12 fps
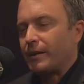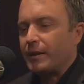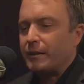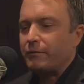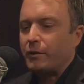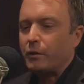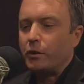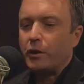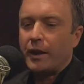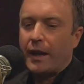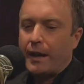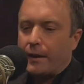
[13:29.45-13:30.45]
And then if you
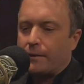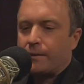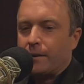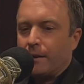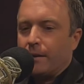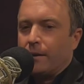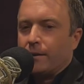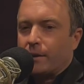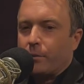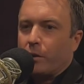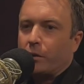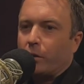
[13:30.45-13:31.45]
look at
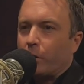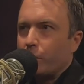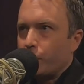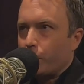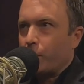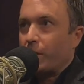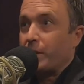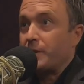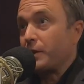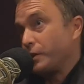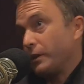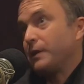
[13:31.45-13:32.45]
some of the larger
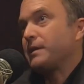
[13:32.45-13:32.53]
organizations,